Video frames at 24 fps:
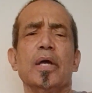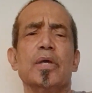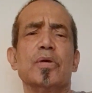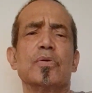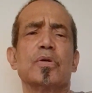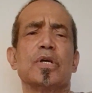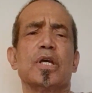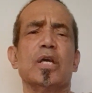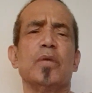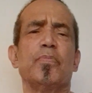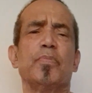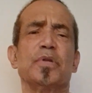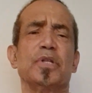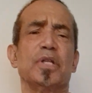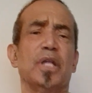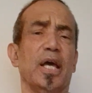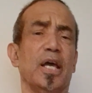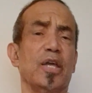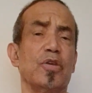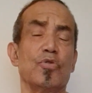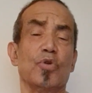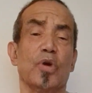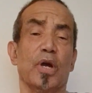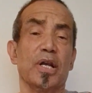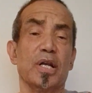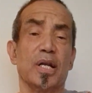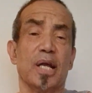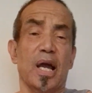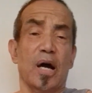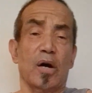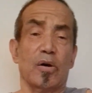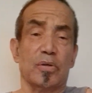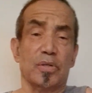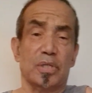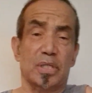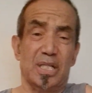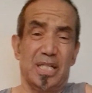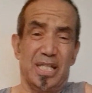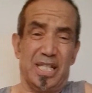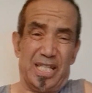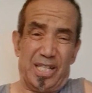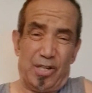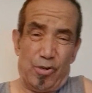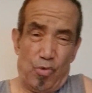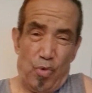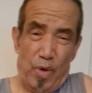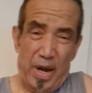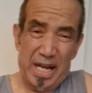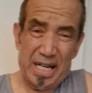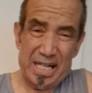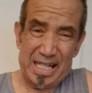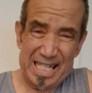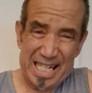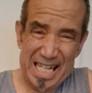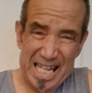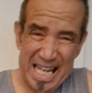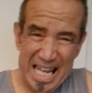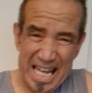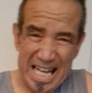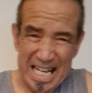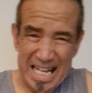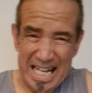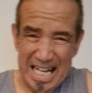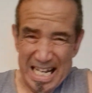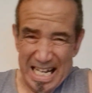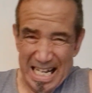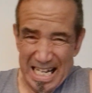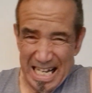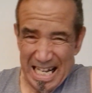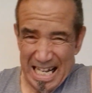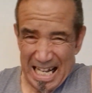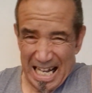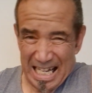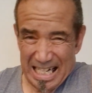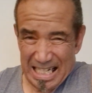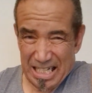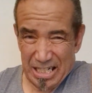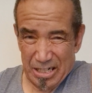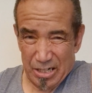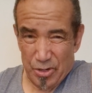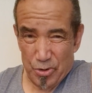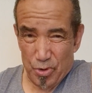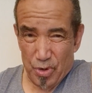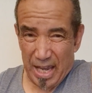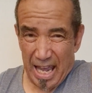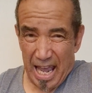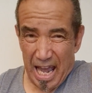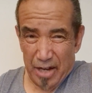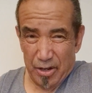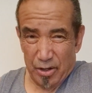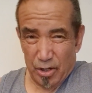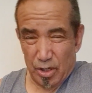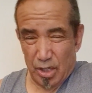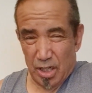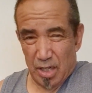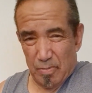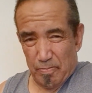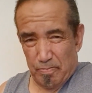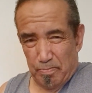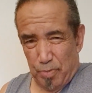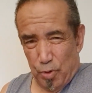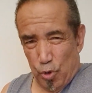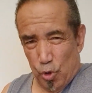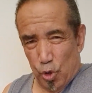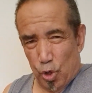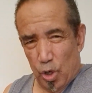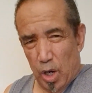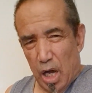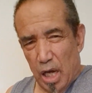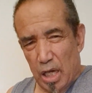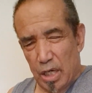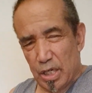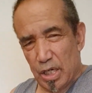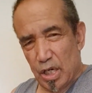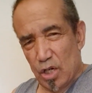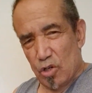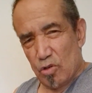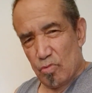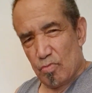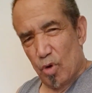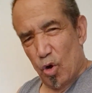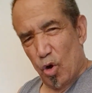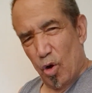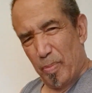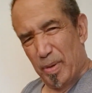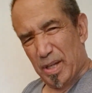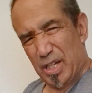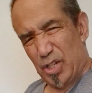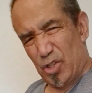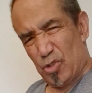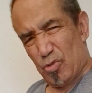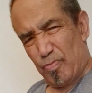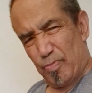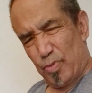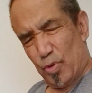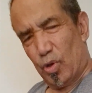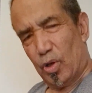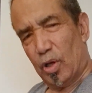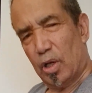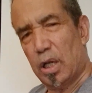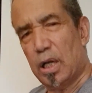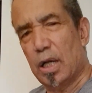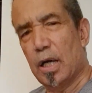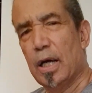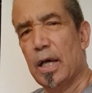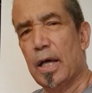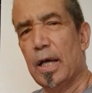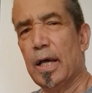You keep it there. You can count 20 until you cannot pull no more, but you pull.